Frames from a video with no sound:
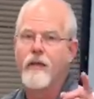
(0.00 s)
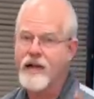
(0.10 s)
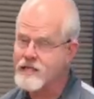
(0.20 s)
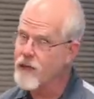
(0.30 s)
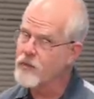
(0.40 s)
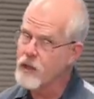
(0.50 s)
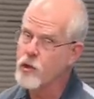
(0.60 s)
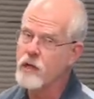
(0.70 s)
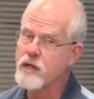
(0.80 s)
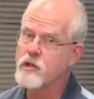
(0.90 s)
That's something
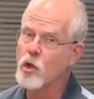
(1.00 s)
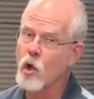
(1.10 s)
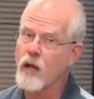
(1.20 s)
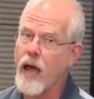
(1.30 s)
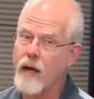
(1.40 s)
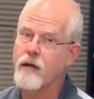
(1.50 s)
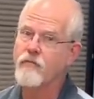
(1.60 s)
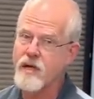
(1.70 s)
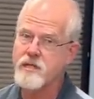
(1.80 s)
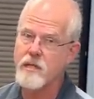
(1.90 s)
you need to look and
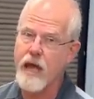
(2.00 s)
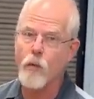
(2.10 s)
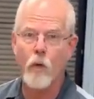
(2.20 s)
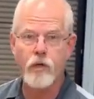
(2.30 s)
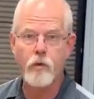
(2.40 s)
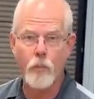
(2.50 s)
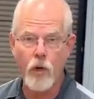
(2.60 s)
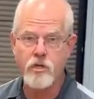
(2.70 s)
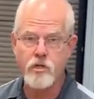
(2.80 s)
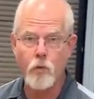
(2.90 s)
investigate when you
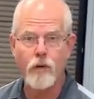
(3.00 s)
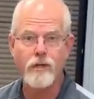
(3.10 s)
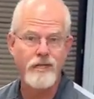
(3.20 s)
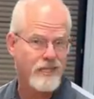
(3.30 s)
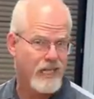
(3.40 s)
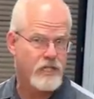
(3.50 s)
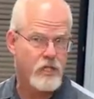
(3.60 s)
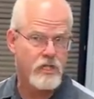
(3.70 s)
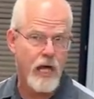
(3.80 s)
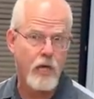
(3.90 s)
purchase one, because let's
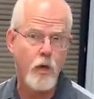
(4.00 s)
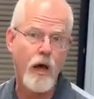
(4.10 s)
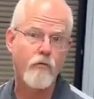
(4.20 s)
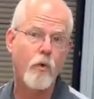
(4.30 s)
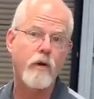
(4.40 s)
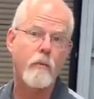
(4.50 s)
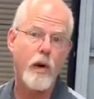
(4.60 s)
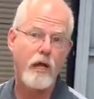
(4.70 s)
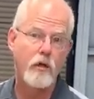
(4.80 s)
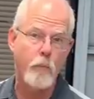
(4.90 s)
just say you have one of the
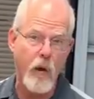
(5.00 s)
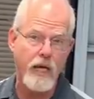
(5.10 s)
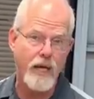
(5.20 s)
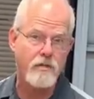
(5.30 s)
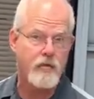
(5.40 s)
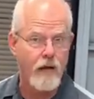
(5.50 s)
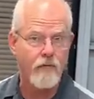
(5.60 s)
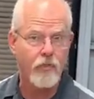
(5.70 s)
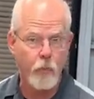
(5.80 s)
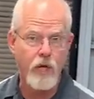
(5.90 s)
brand new breakouts that
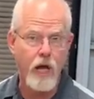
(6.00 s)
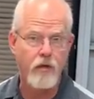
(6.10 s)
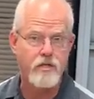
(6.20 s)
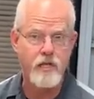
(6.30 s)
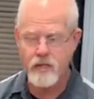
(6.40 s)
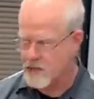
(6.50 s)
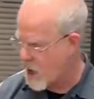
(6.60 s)
have a 300 size